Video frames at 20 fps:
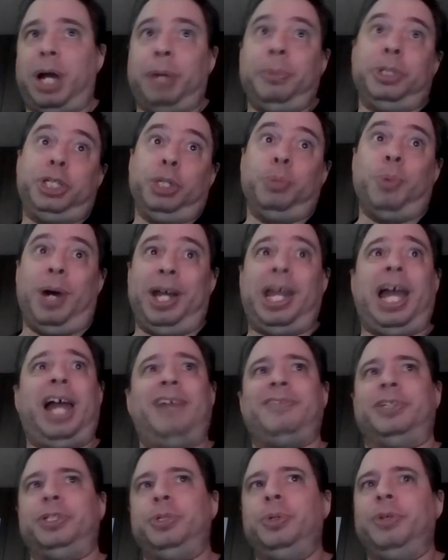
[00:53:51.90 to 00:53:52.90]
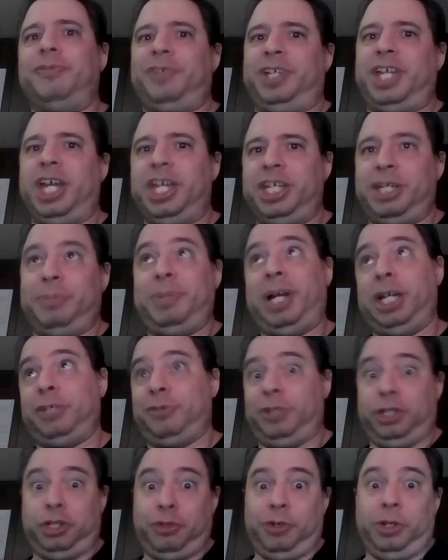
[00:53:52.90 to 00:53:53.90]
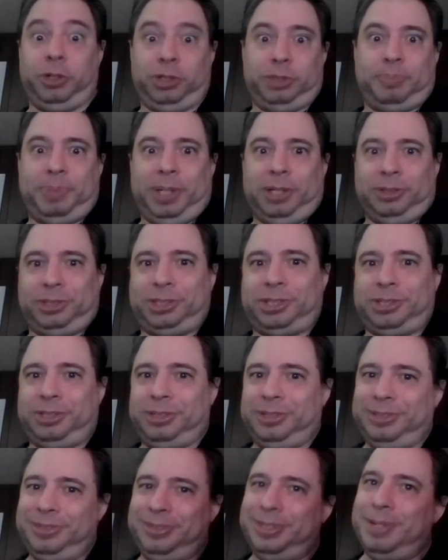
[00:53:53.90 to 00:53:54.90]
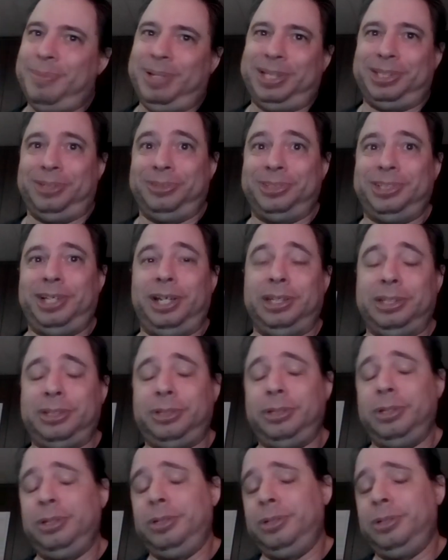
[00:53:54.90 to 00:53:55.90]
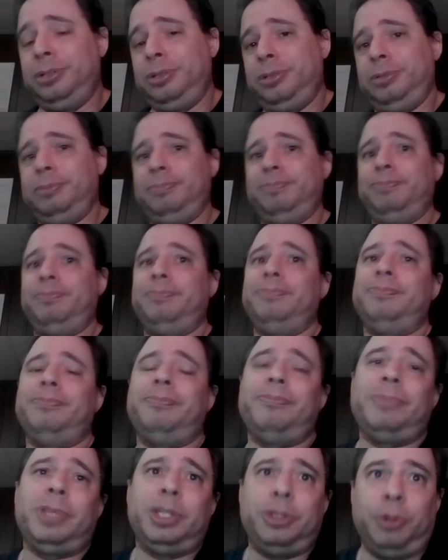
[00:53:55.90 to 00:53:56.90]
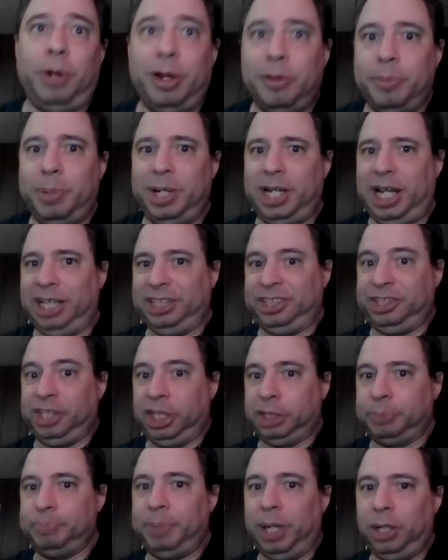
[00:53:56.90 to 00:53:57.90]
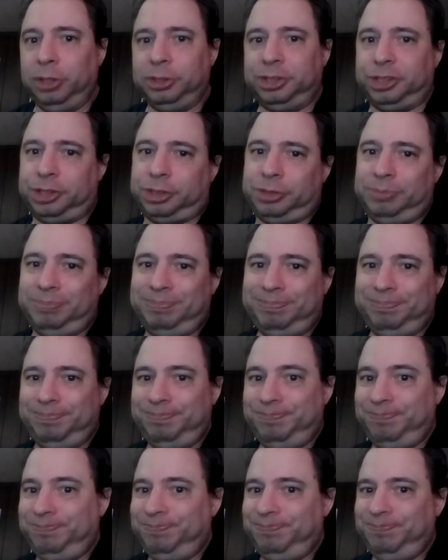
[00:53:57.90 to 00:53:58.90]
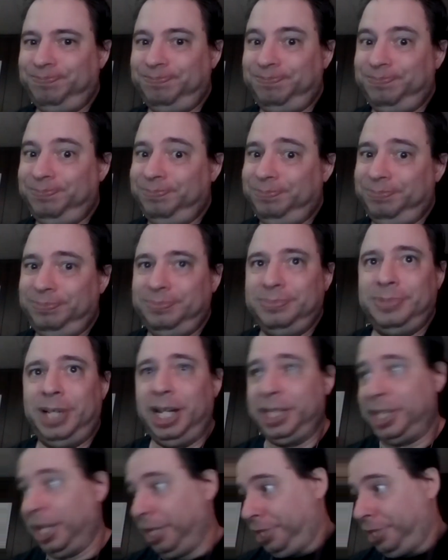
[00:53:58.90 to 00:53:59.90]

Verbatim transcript: why would you want to have a unification match for the Trios belts? That makes no sense. So everybody has six belts. I